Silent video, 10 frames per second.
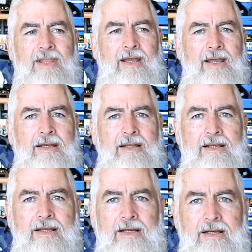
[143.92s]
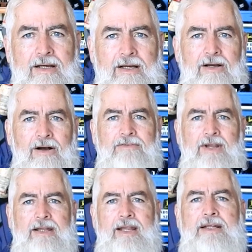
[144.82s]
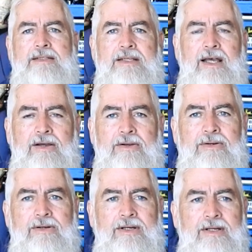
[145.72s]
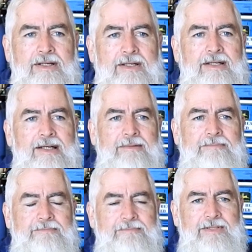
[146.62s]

and I've done that so it